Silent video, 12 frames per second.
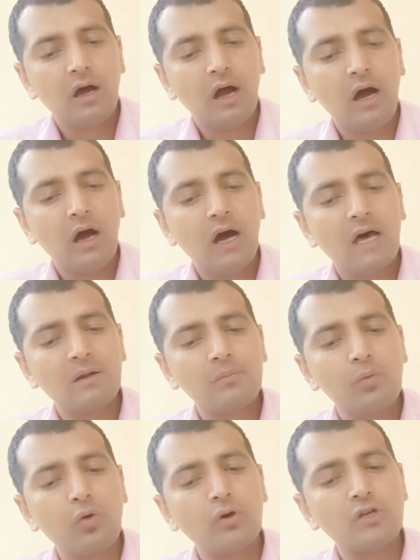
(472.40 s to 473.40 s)

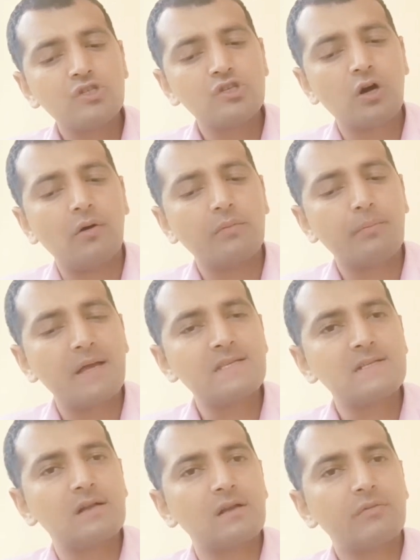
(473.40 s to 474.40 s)
more chopped
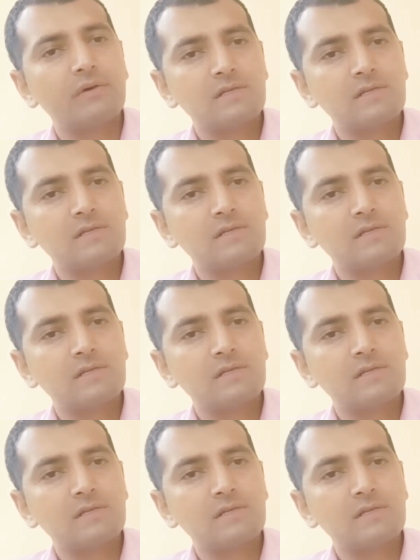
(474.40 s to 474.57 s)
vegetable,